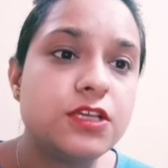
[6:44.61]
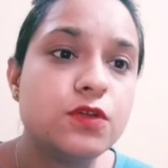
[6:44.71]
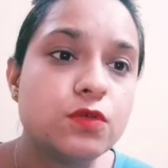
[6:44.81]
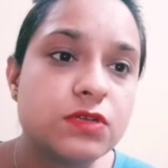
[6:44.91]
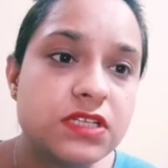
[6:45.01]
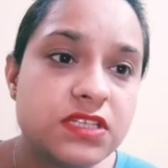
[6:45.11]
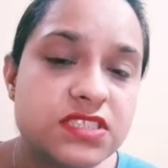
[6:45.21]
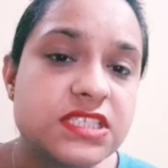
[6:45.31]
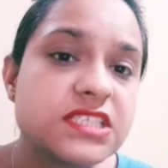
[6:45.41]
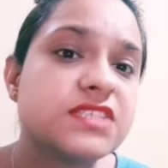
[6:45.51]
the
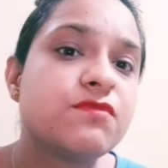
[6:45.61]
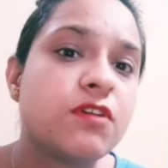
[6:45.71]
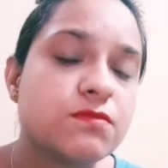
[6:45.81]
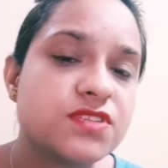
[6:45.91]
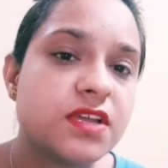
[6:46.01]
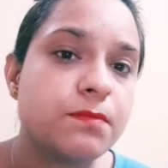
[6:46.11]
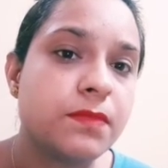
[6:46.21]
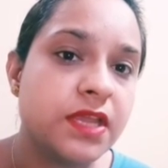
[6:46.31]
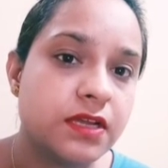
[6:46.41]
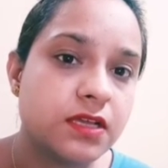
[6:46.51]
noodles disc forms are
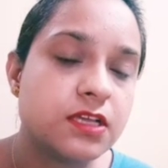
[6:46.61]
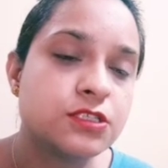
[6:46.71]
made.